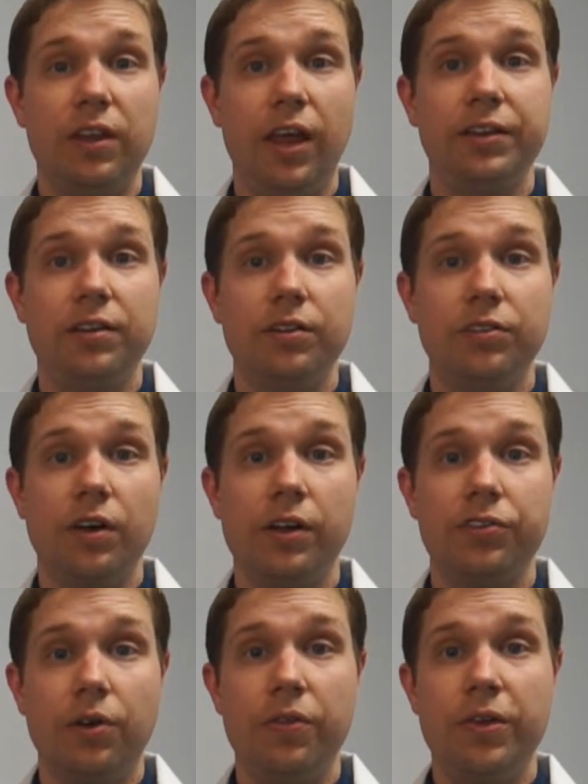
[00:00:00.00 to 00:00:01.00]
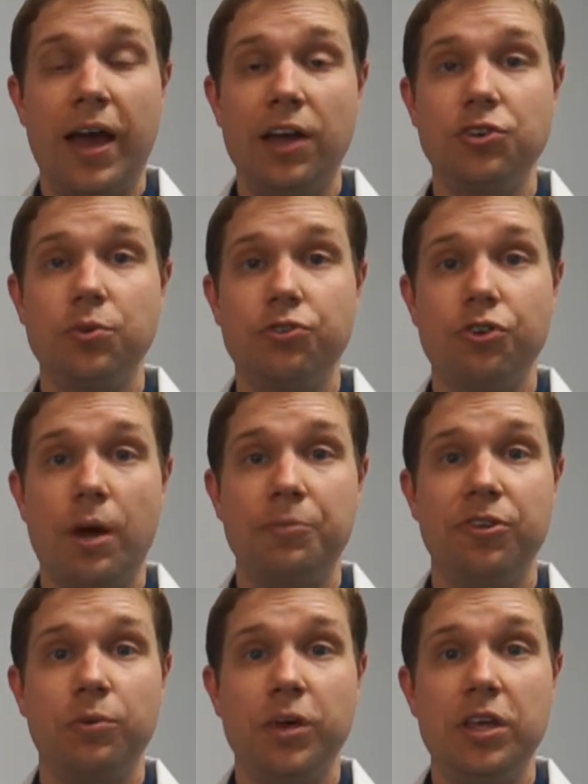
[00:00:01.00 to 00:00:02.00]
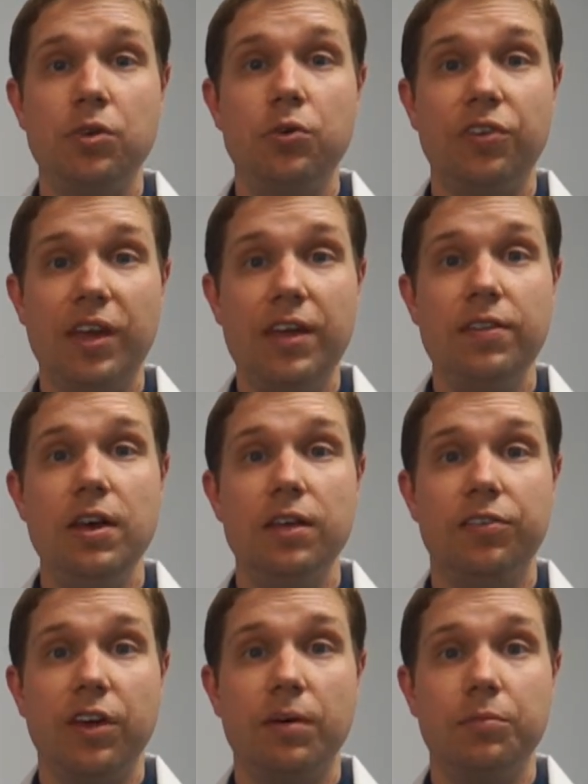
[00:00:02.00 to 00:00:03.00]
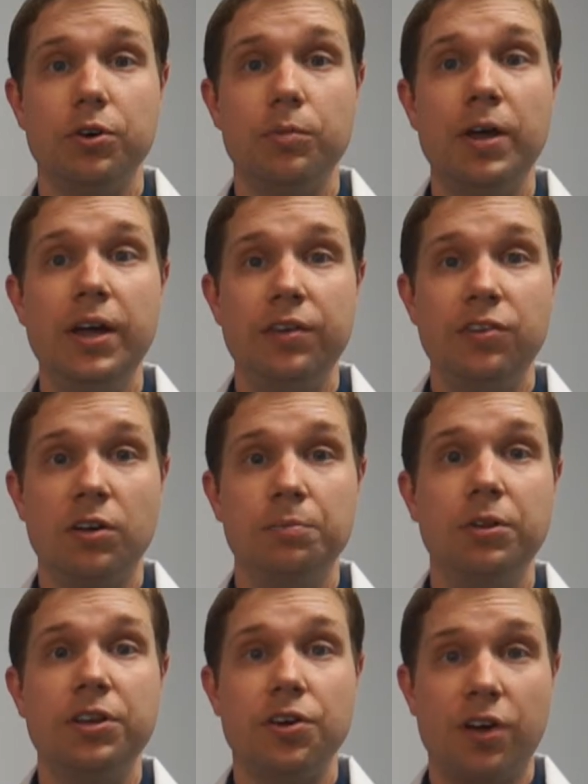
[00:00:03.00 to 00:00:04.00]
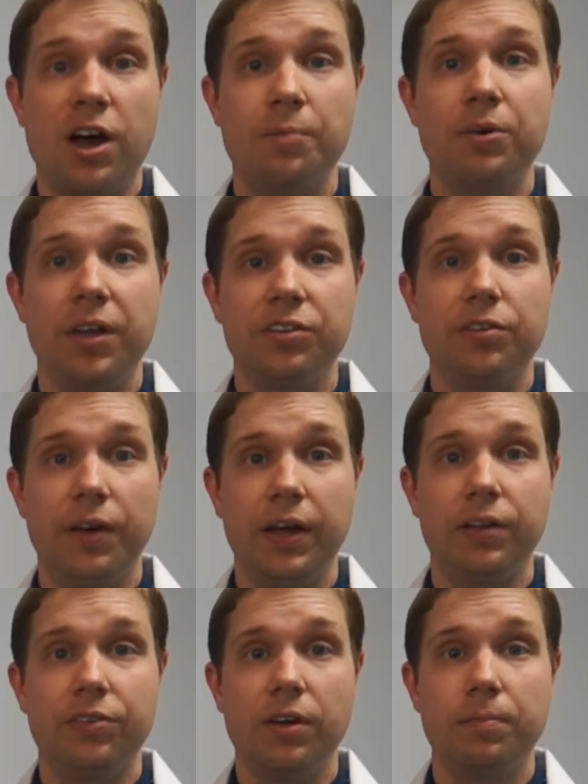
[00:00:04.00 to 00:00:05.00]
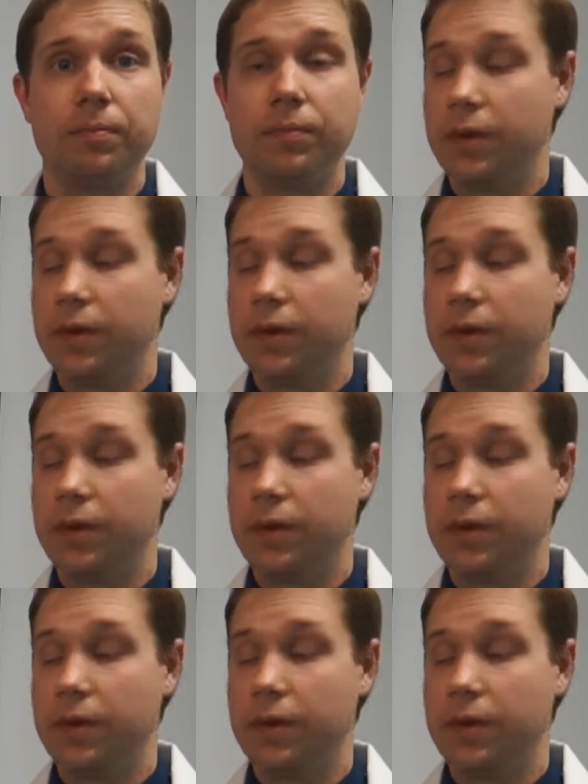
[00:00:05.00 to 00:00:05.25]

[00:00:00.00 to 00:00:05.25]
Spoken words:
I'd like to discuss are the actual drops that we use in the exam room to complete your comprehensive eye exam.